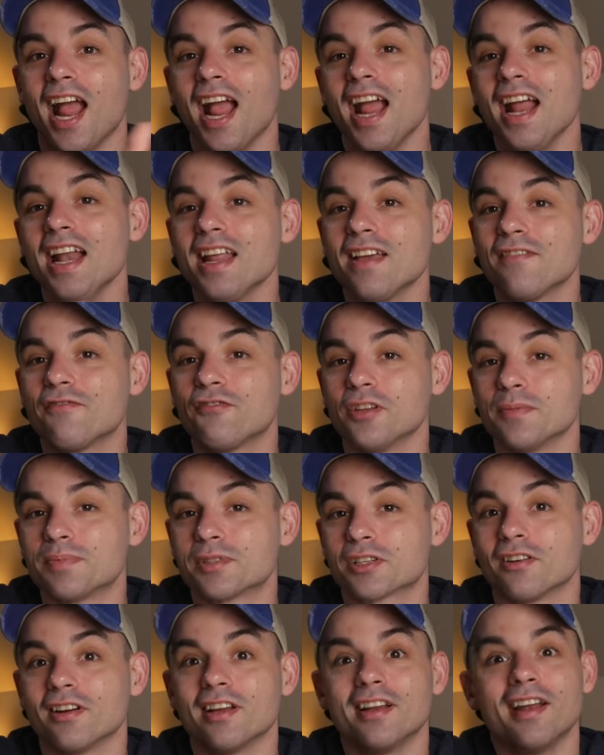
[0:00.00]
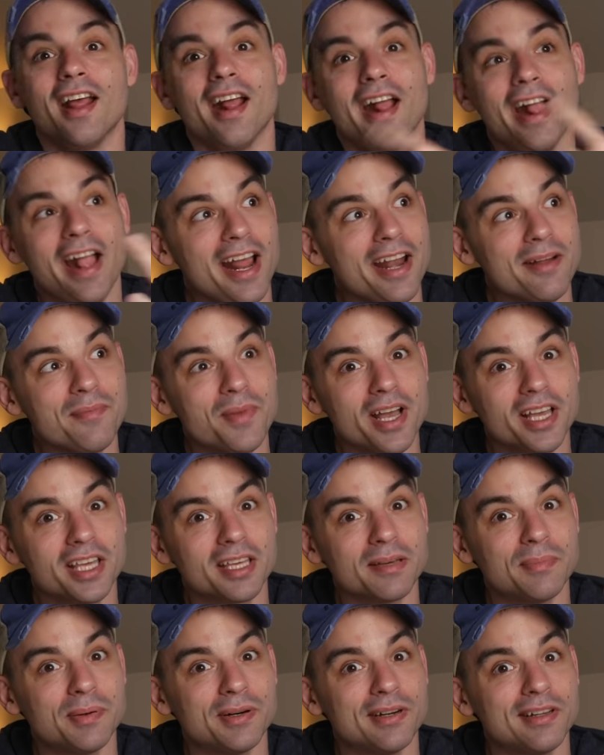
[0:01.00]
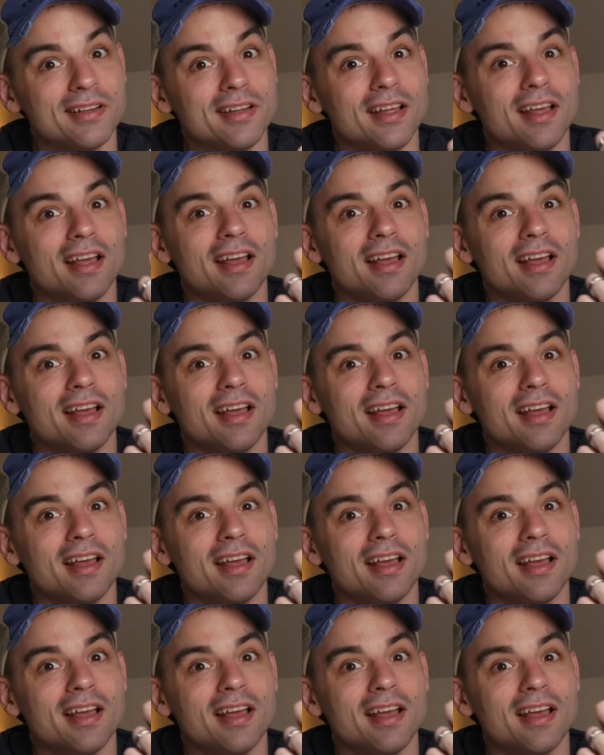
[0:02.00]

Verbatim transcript: and a flip screen and a mic input input,